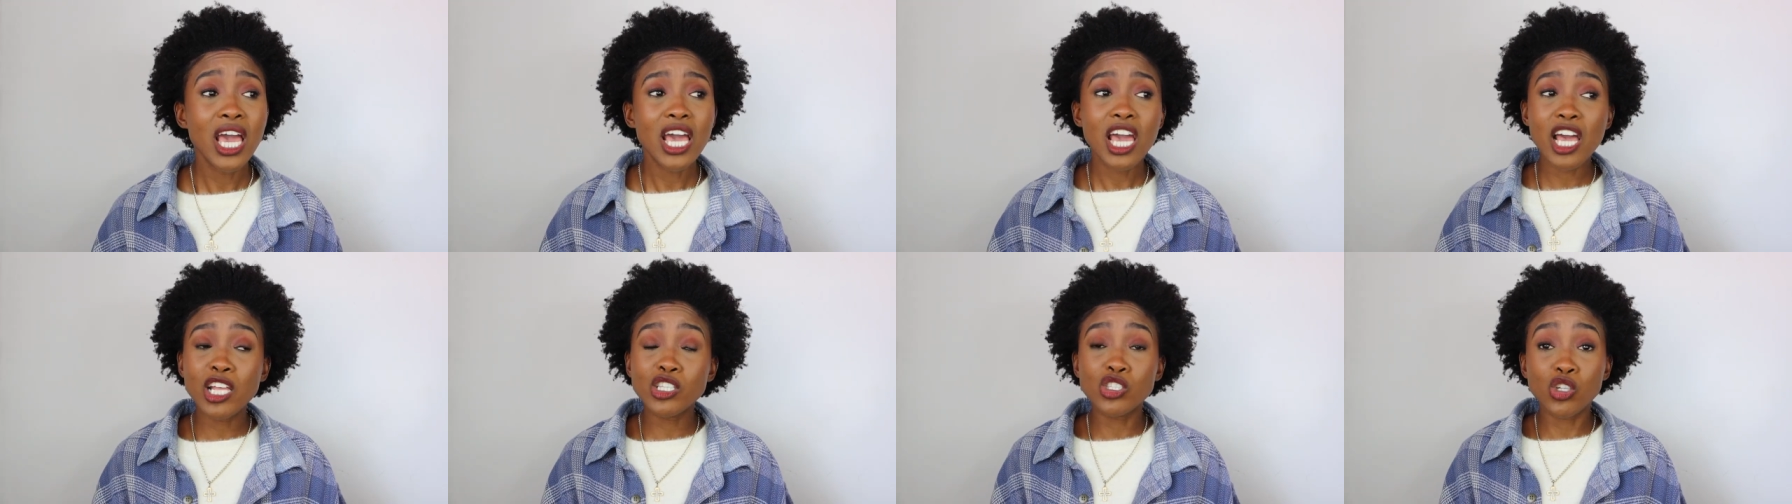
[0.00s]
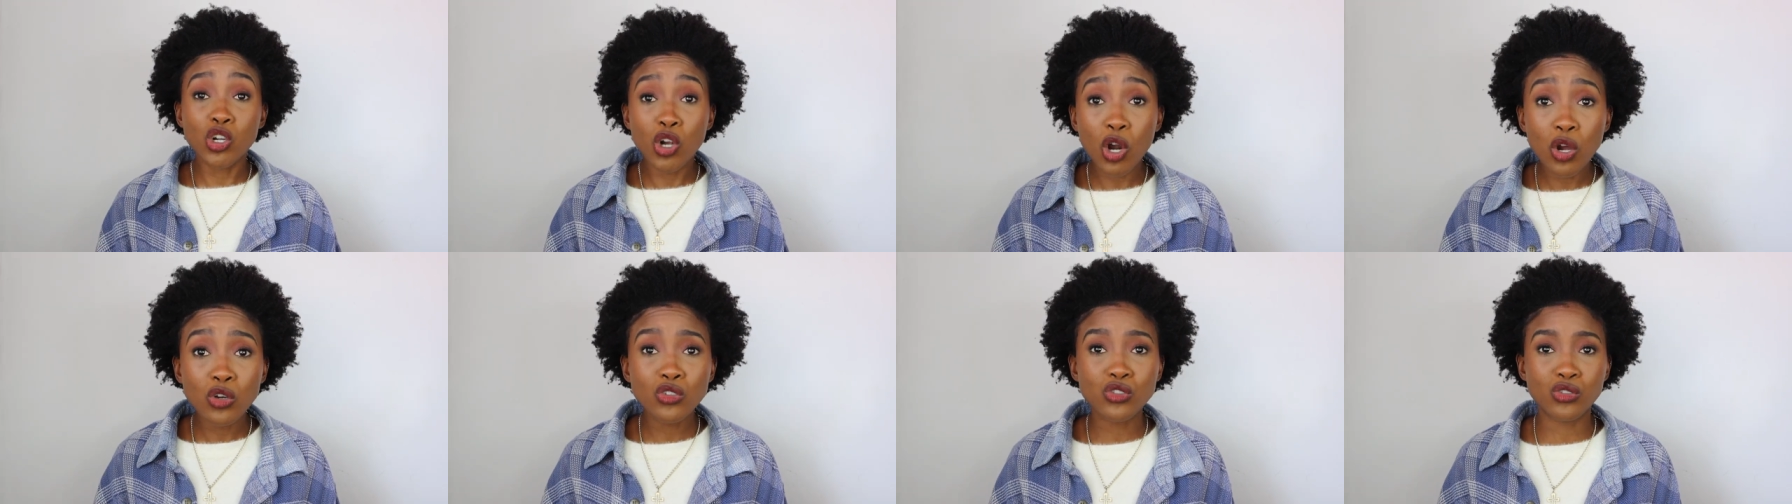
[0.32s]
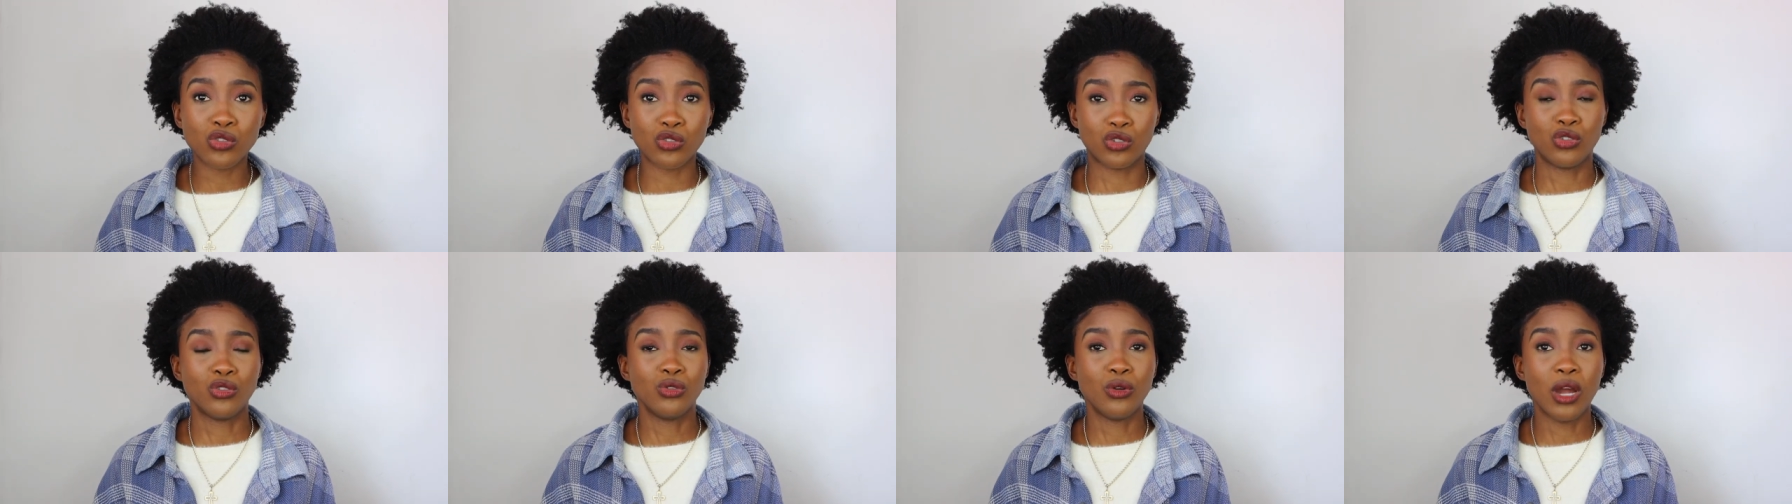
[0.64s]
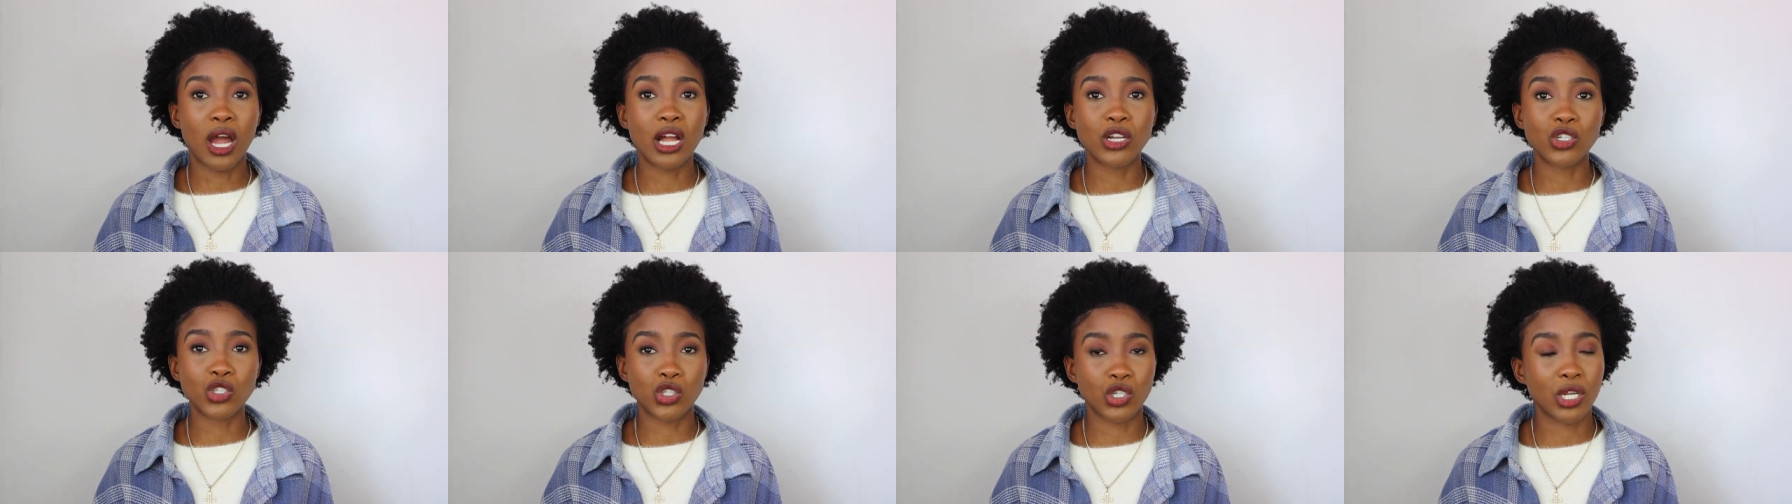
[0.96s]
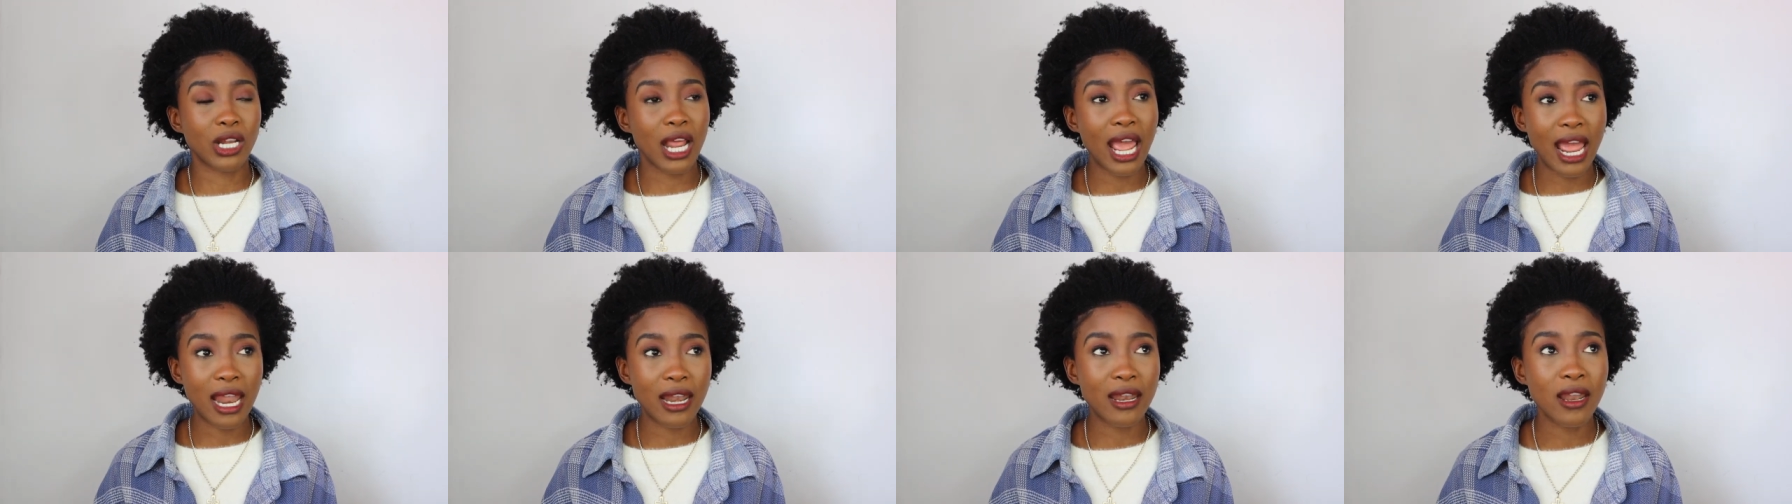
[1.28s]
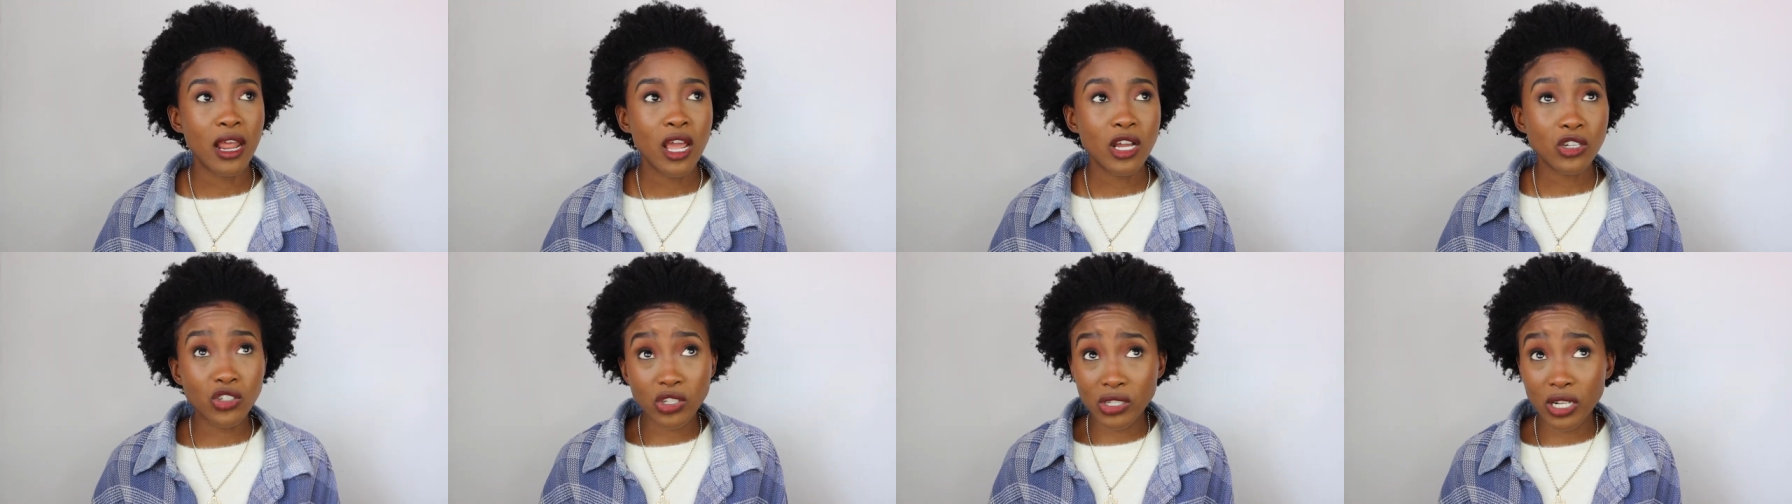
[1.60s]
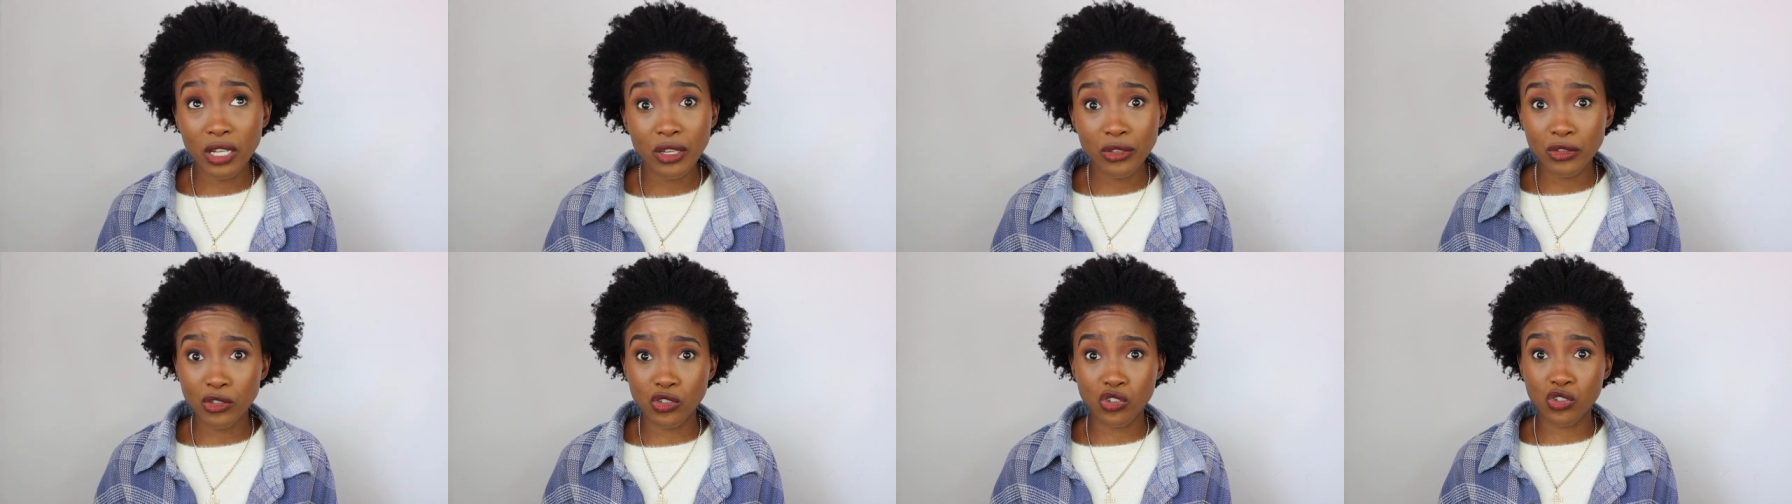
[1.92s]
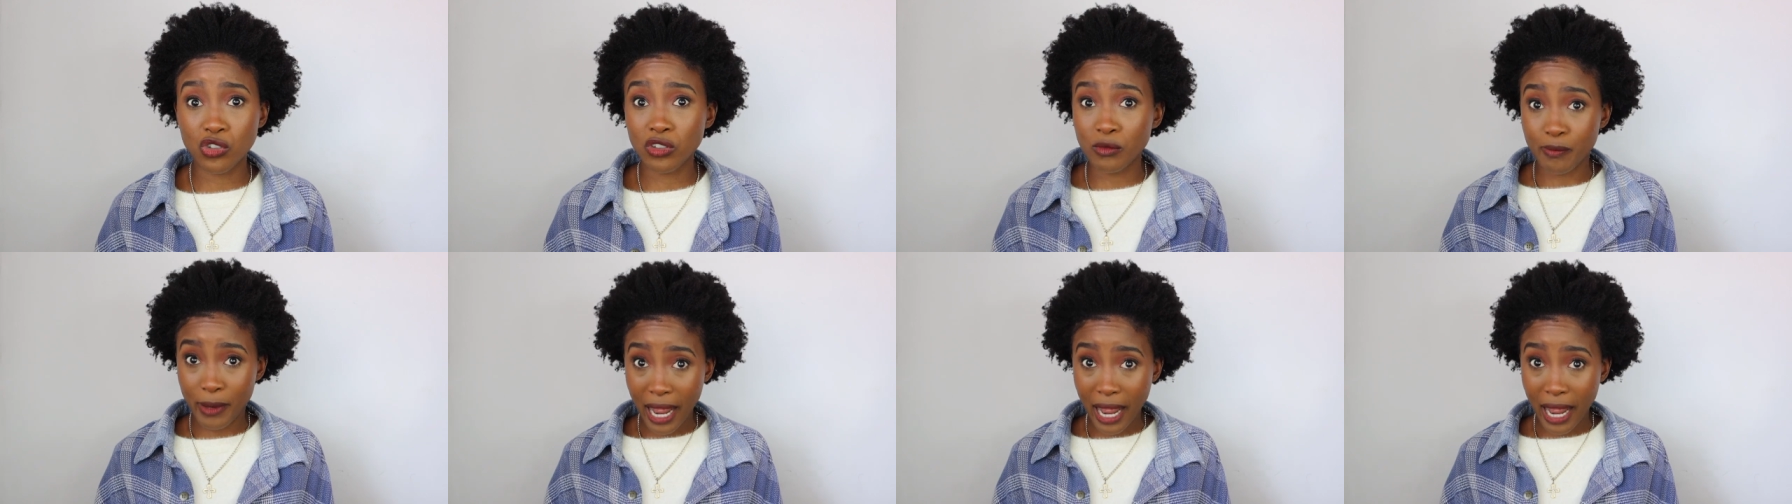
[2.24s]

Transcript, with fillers: It's close to two hundred, and to tell you the truth,